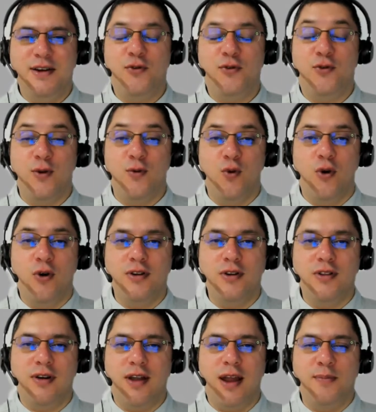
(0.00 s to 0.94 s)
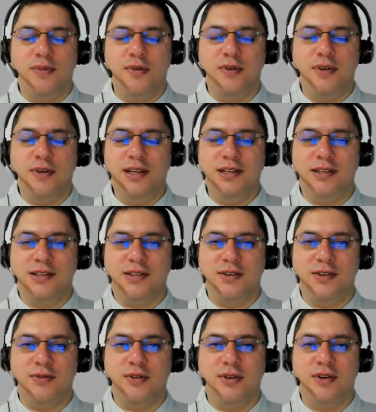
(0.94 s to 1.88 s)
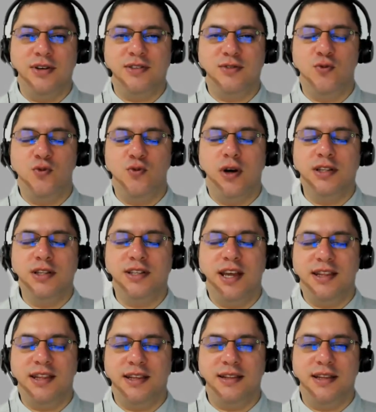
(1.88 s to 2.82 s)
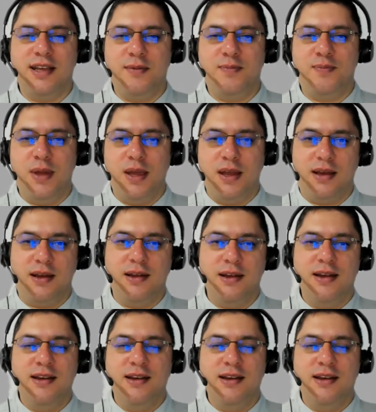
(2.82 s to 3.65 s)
reward their employees. So there's one day that they pick